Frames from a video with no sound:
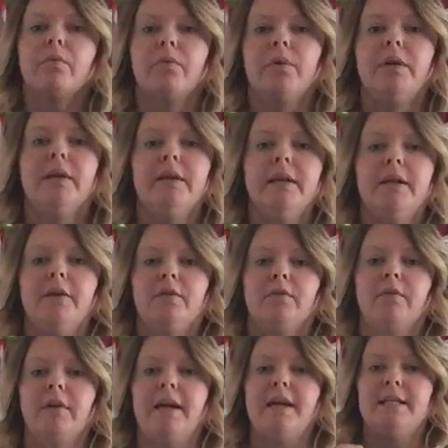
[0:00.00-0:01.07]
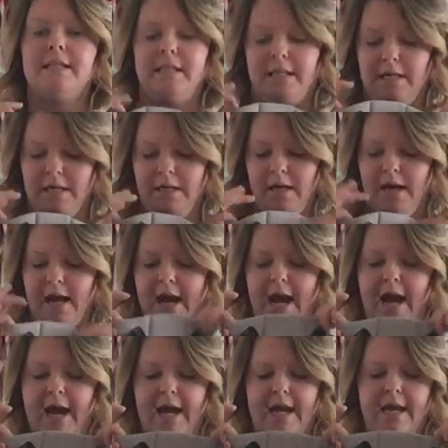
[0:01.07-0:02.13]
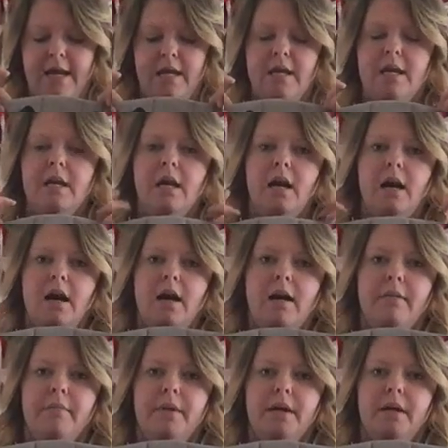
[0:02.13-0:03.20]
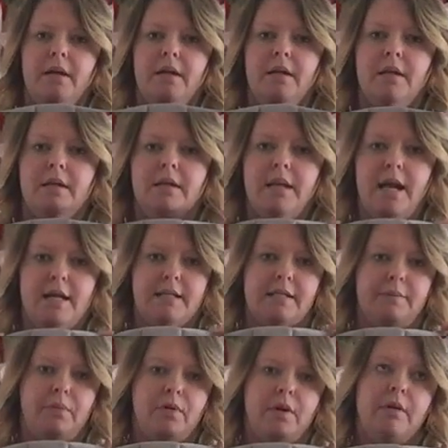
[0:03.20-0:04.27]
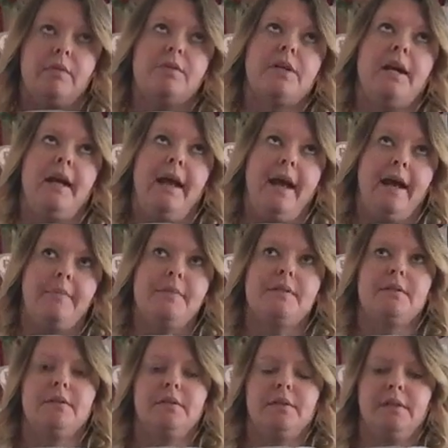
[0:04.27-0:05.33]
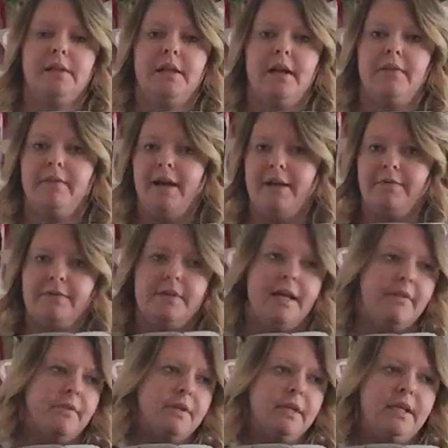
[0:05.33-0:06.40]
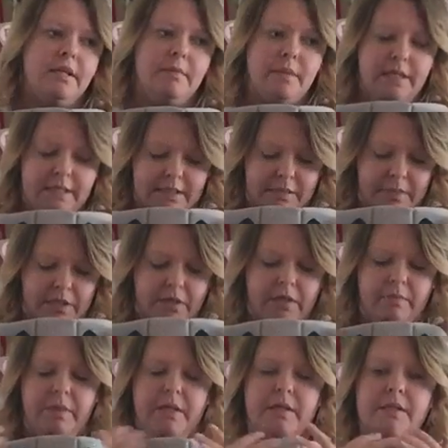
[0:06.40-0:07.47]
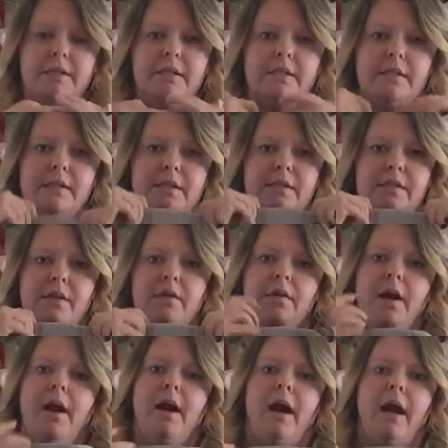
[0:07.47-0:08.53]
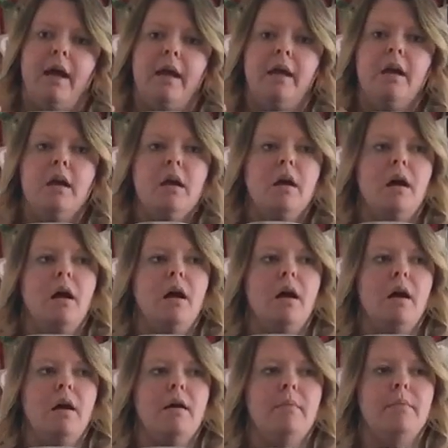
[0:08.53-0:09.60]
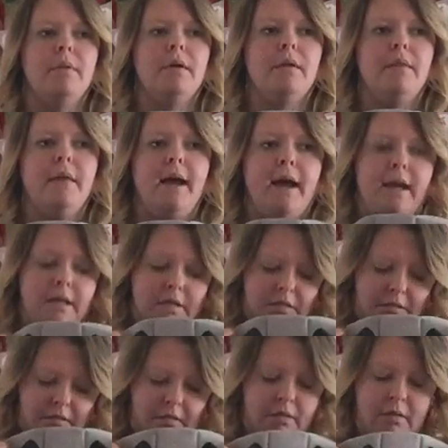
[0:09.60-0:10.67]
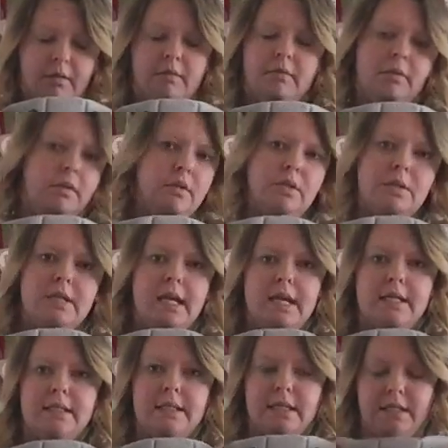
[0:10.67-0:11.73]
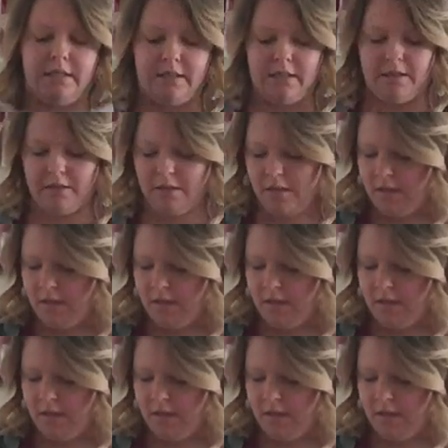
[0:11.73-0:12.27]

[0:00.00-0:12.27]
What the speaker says: really great high neck support, which I absolutely love. I've never needed my sleeping hood because this is so high that you just can't see anything,